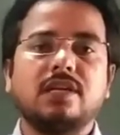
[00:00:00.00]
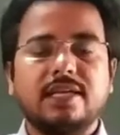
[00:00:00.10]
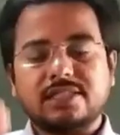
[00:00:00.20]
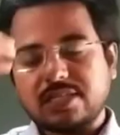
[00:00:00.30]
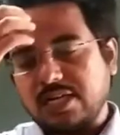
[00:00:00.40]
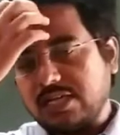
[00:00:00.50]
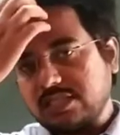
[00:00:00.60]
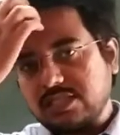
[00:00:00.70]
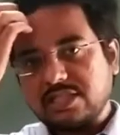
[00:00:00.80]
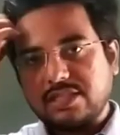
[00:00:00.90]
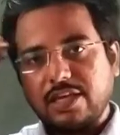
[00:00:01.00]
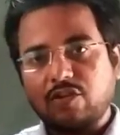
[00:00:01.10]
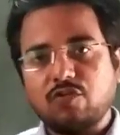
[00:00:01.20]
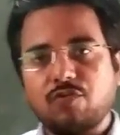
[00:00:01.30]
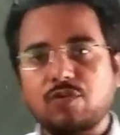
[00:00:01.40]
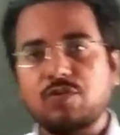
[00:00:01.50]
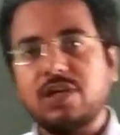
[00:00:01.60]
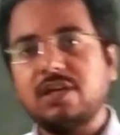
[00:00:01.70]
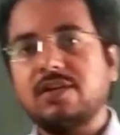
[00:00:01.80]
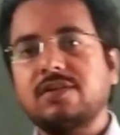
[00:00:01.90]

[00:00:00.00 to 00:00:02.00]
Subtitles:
in next class. Thank you for today.